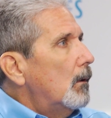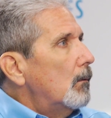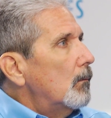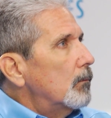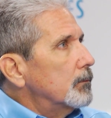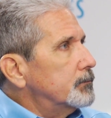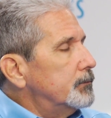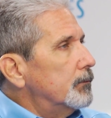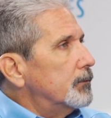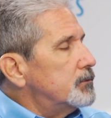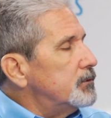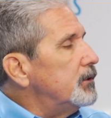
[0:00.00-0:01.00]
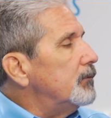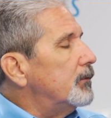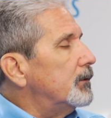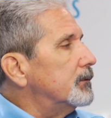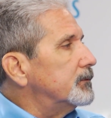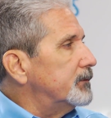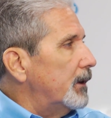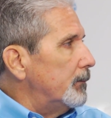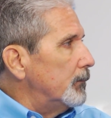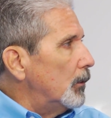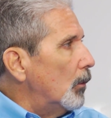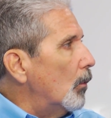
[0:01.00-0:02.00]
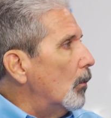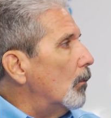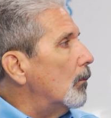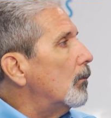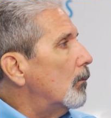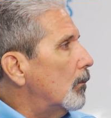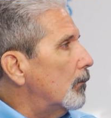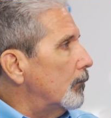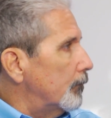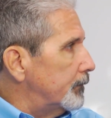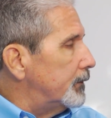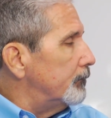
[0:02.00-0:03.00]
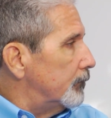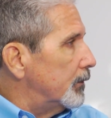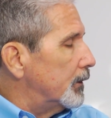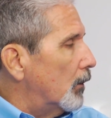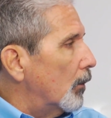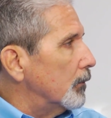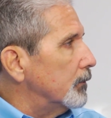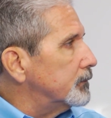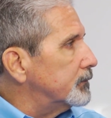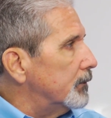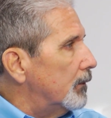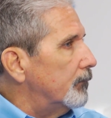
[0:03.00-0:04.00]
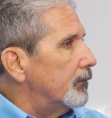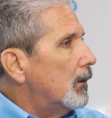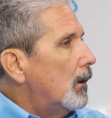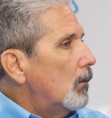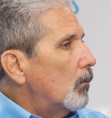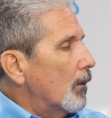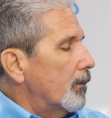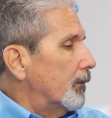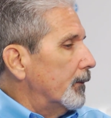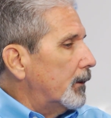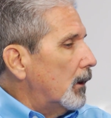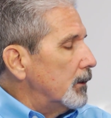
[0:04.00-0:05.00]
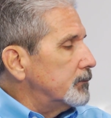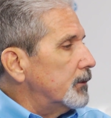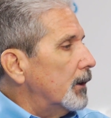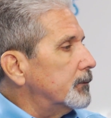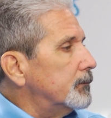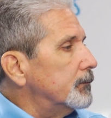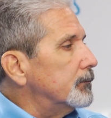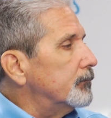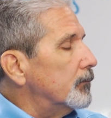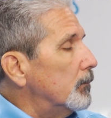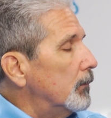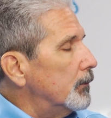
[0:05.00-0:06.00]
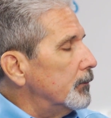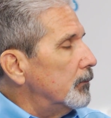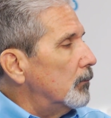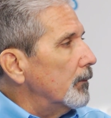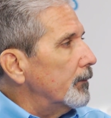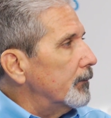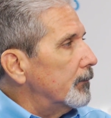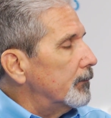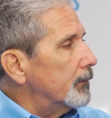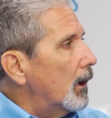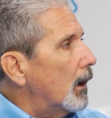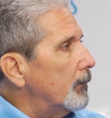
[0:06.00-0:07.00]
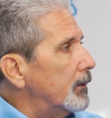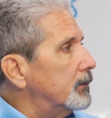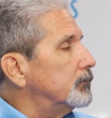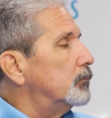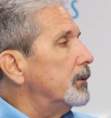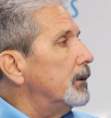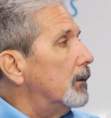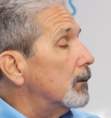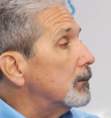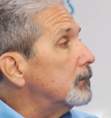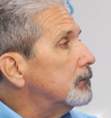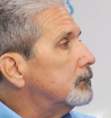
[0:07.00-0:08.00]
we're still achieving the same goal regardless of whether the contractor is familiar with it or not, because we are.